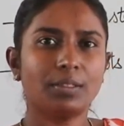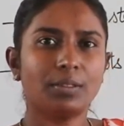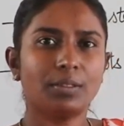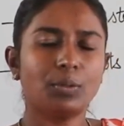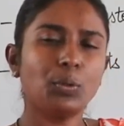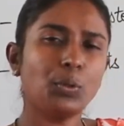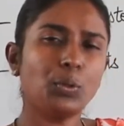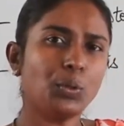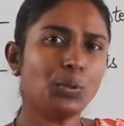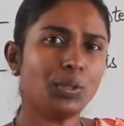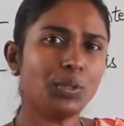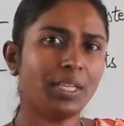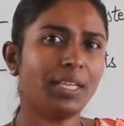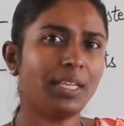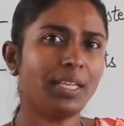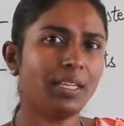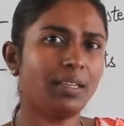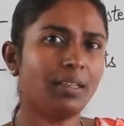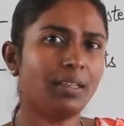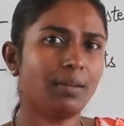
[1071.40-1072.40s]
do you
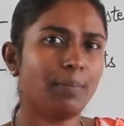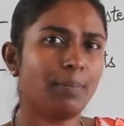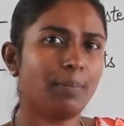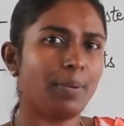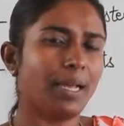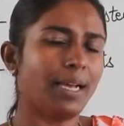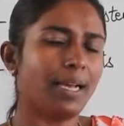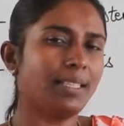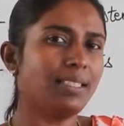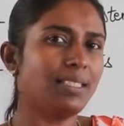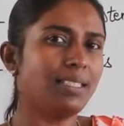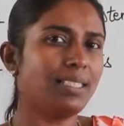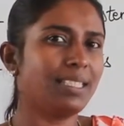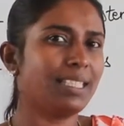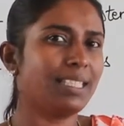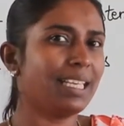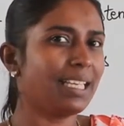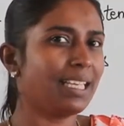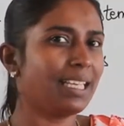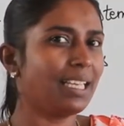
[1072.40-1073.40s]
think plants
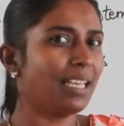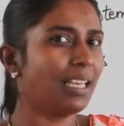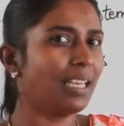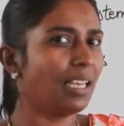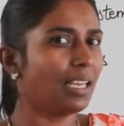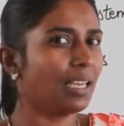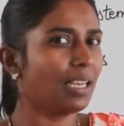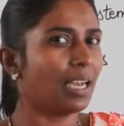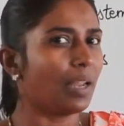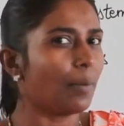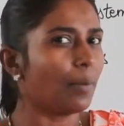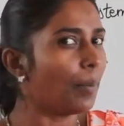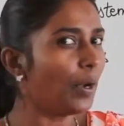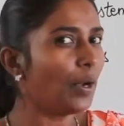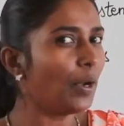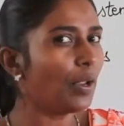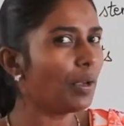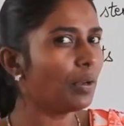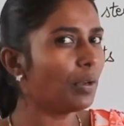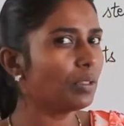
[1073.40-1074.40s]
take in
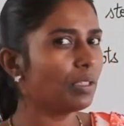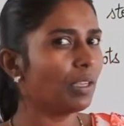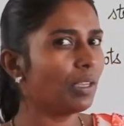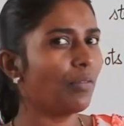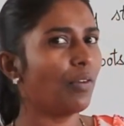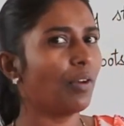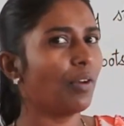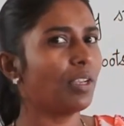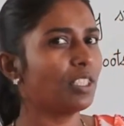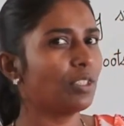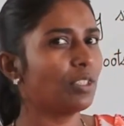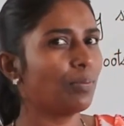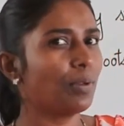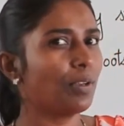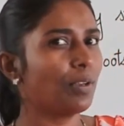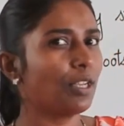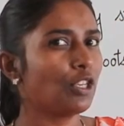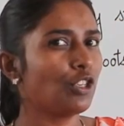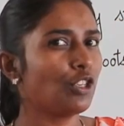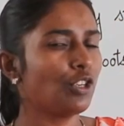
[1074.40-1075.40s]
carbon dioxide for
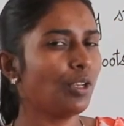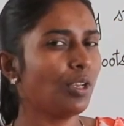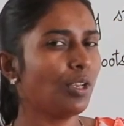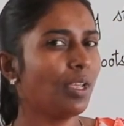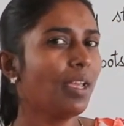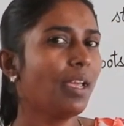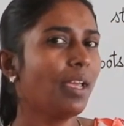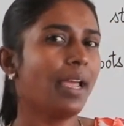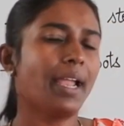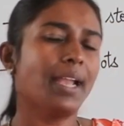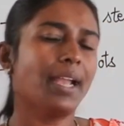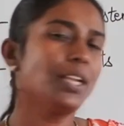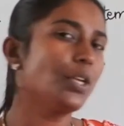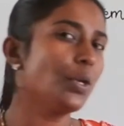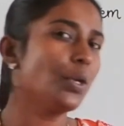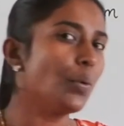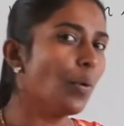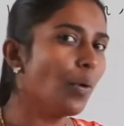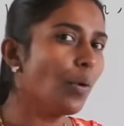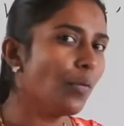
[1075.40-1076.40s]
respiration
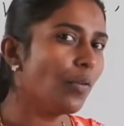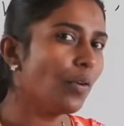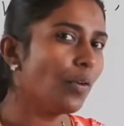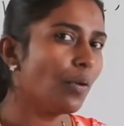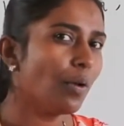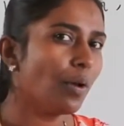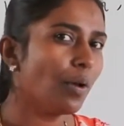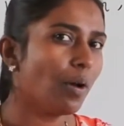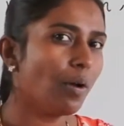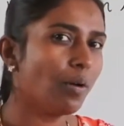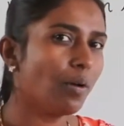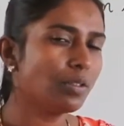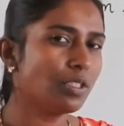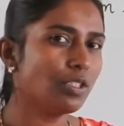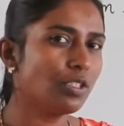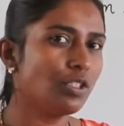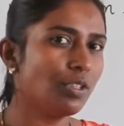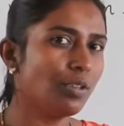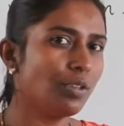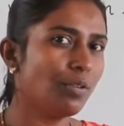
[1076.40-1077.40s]
and give out for
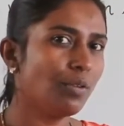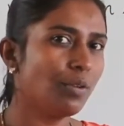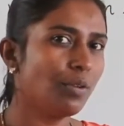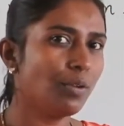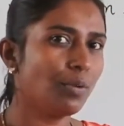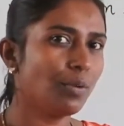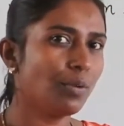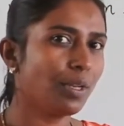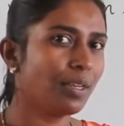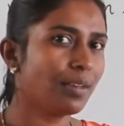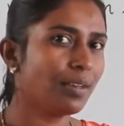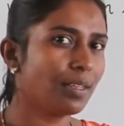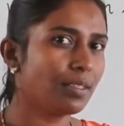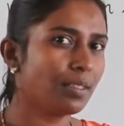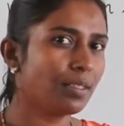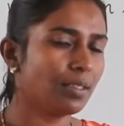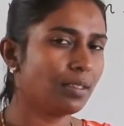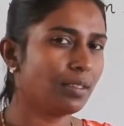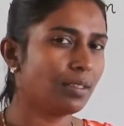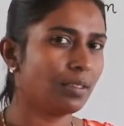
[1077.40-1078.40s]
oxygen during
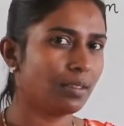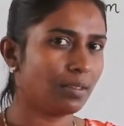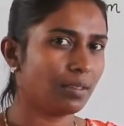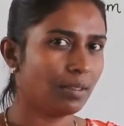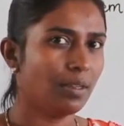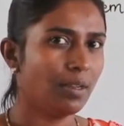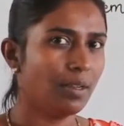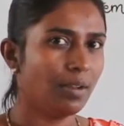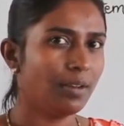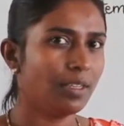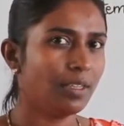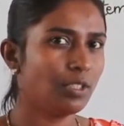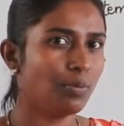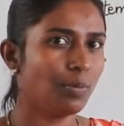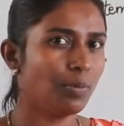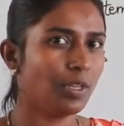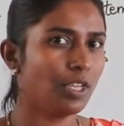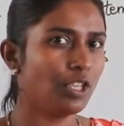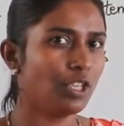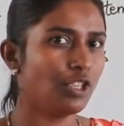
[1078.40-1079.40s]

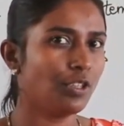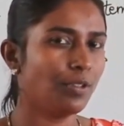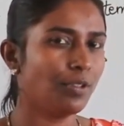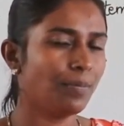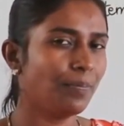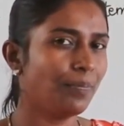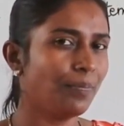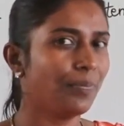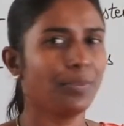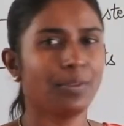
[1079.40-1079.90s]
respiration?